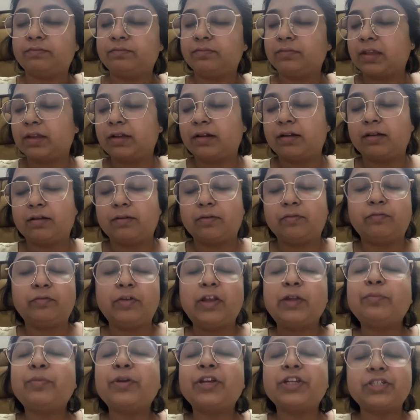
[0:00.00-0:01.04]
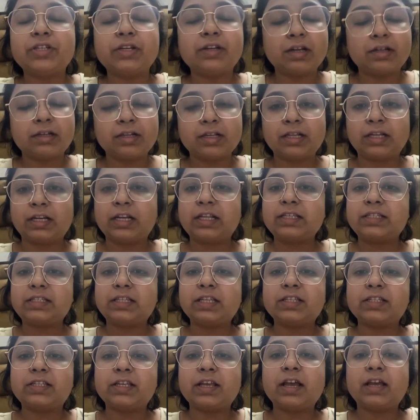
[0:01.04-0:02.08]
when patient under
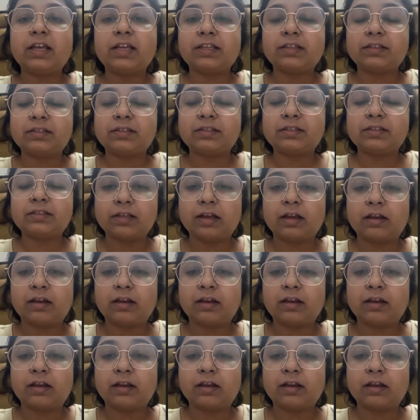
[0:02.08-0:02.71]
anesthesia is